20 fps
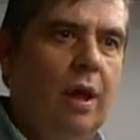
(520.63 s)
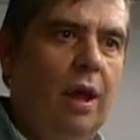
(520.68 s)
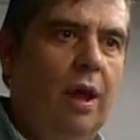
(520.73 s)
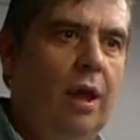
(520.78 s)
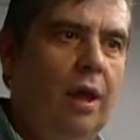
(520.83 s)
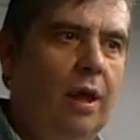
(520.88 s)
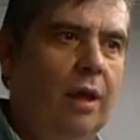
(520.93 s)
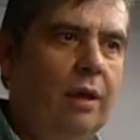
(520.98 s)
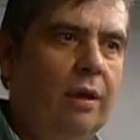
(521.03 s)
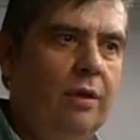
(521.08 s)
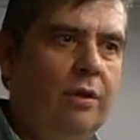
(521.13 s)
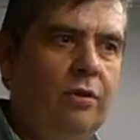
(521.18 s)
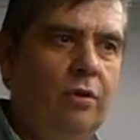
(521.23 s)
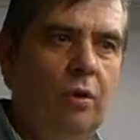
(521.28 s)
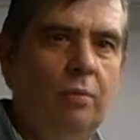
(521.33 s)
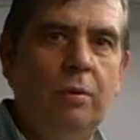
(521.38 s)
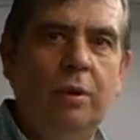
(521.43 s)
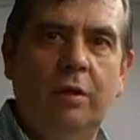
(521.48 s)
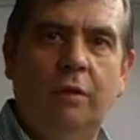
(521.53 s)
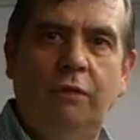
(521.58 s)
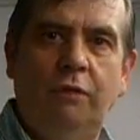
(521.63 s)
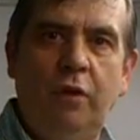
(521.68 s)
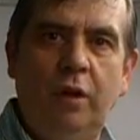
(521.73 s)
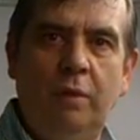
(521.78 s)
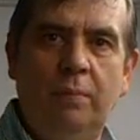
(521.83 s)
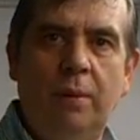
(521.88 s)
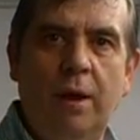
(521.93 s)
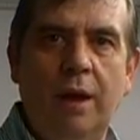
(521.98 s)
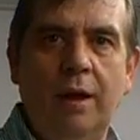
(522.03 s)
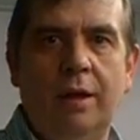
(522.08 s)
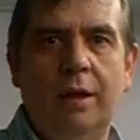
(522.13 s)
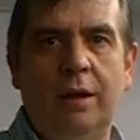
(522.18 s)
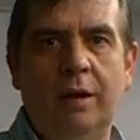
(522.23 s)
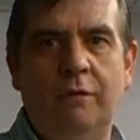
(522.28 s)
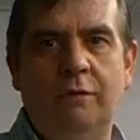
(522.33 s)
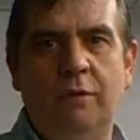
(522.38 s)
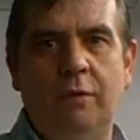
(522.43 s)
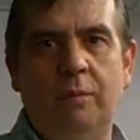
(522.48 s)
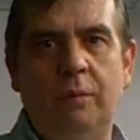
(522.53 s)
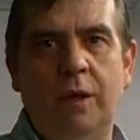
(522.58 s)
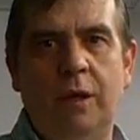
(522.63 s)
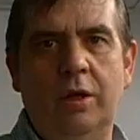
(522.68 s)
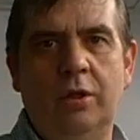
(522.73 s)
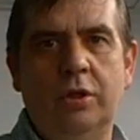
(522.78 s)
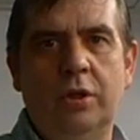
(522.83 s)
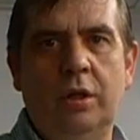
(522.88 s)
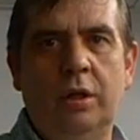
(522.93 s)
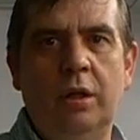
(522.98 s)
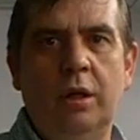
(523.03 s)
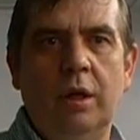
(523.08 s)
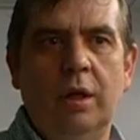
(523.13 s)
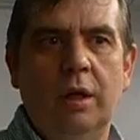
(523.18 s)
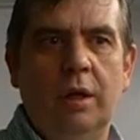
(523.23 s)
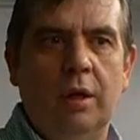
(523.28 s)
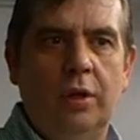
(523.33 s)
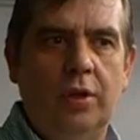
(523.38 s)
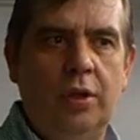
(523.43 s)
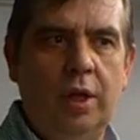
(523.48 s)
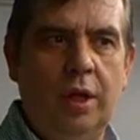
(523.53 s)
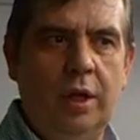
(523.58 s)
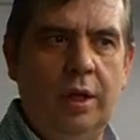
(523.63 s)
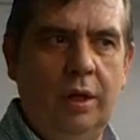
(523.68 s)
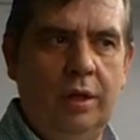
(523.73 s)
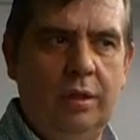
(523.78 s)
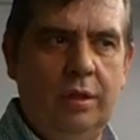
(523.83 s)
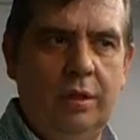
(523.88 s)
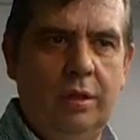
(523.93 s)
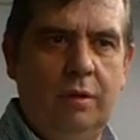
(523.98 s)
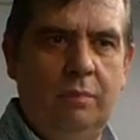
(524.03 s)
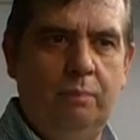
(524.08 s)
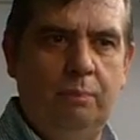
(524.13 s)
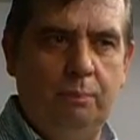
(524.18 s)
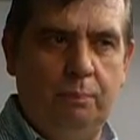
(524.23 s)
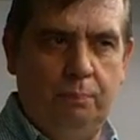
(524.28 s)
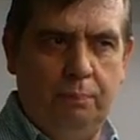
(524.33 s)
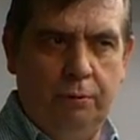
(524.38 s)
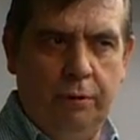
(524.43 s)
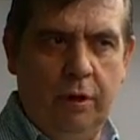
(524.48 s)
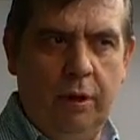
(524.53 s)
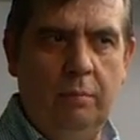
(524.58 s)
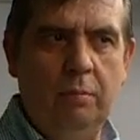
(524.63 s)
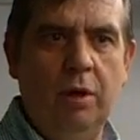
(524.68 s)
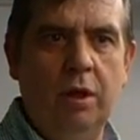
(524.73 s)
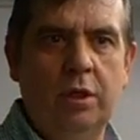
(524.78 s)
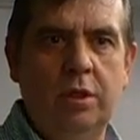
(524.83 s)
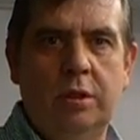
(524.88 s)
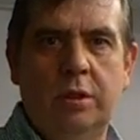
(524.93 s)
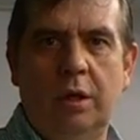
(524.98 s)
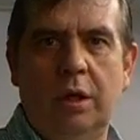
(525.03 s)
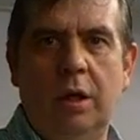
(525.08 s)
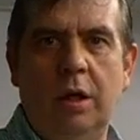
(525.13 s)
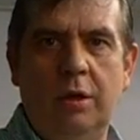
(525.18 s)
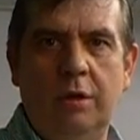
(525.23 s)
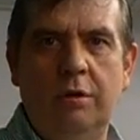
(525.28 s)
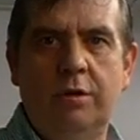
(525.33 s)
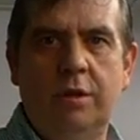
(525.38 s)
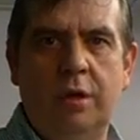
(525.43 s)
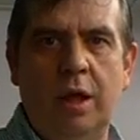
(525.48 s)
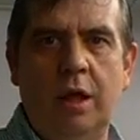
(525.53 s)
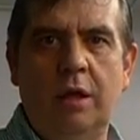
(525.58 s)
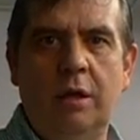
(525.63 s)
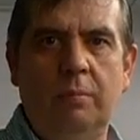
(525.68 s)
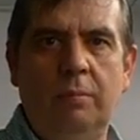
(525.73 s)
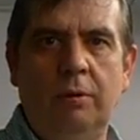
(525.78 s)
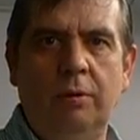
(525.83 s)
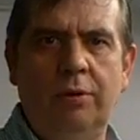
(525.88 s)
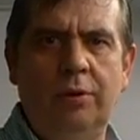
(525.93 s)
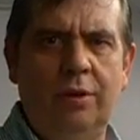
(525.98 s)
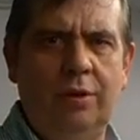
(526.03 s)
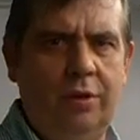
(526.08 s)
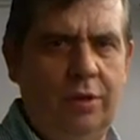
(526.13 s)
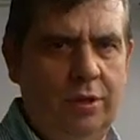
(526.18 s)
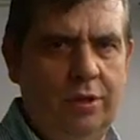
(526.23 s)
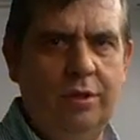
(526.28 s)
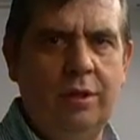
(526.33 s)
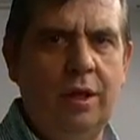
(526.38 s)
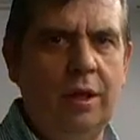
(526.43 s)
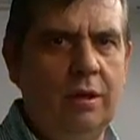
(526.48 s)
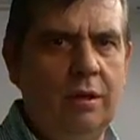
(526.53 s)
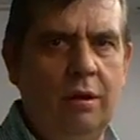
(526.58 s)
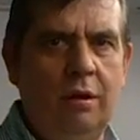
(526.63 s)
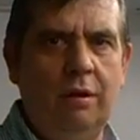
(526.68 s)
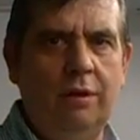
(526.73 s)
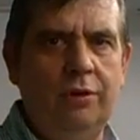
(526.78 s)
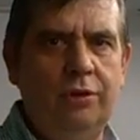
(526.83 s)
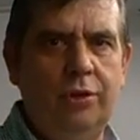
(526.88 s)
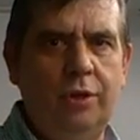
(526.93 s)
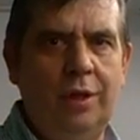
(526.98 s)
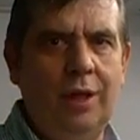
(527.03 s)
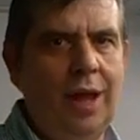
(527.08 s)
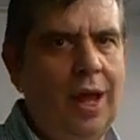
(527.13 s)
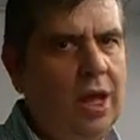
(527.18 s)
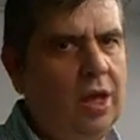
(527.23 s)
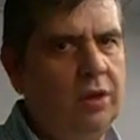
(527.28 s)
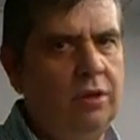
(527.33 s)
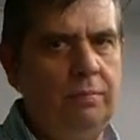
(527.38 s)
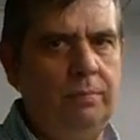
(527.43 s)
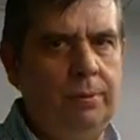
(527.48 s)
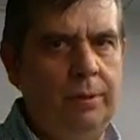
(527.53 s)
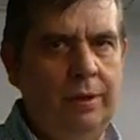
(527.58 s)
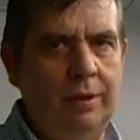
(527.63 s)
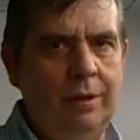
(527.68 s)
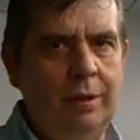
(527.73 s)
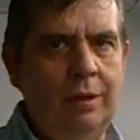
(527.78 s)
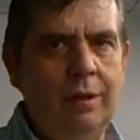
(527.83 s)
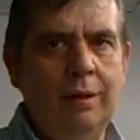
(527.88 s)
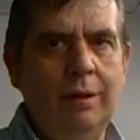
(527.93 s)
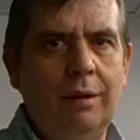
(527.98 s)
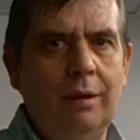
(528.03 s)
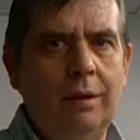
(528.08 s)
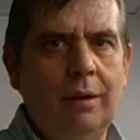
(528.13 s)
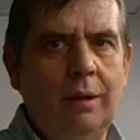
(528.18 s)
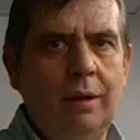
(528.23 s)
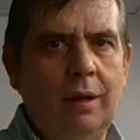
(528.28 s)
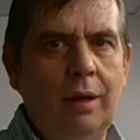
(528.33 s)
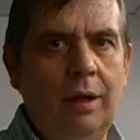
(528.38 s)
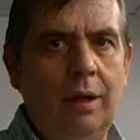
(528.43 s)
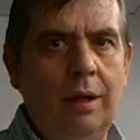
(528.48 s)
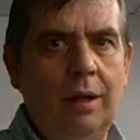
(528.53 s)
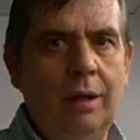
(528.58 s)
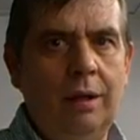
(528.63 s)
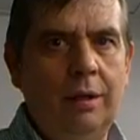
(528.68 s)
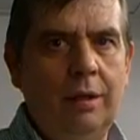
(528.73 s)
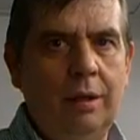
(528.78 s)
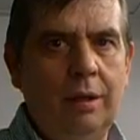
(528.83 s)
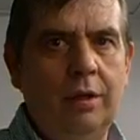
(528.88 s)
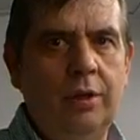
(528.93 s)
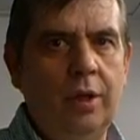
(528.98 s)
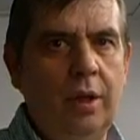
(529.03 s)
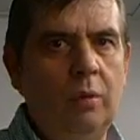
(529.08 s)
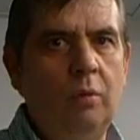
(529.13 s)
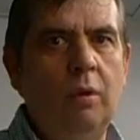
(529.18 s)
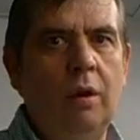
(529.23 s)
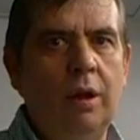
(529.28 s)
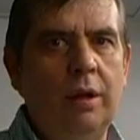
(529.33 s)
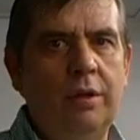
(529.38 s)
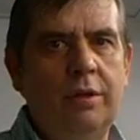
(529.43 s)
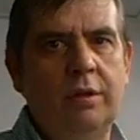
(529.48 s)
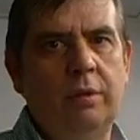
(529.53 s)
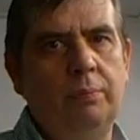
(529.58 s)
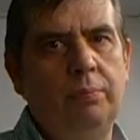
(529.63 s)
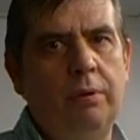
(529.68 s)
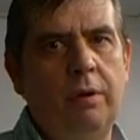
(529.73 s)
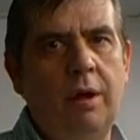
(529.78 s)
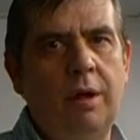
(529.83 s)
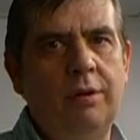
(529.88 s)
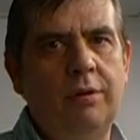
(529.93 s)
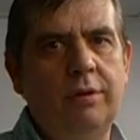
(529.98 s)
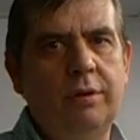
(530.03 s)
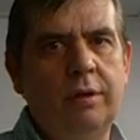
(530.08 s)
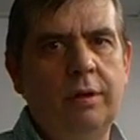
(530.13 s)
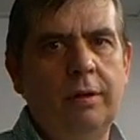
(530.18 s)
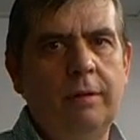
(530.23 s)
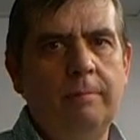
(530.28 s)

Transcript: and so much feedback and information that it's pretty much understandable that this technology has been and uh, they want it suppressed.